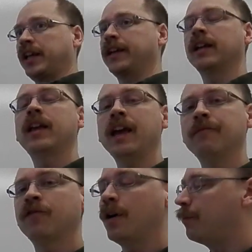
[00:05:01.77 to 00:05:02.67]
like it came
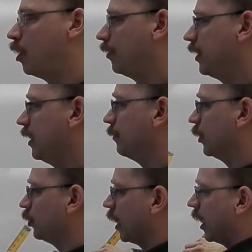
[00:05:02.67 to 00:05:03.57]
from on the
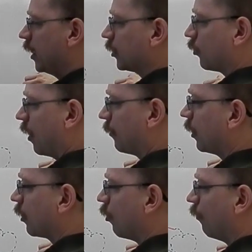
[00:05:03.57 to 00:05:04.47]
image. So I'm
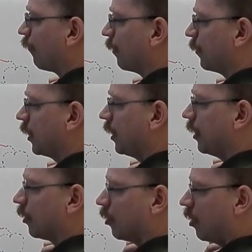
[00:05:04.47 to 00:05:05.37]
going to go from
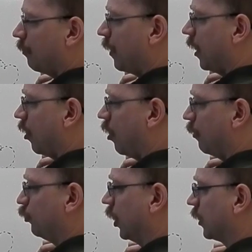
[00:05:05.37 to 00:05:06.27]
here on my
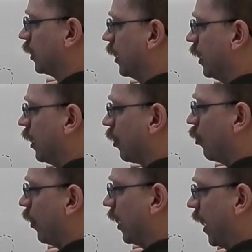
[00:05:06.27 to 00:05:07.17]
object
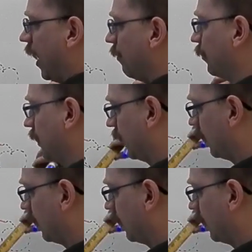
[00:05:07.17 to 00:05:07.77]
going up to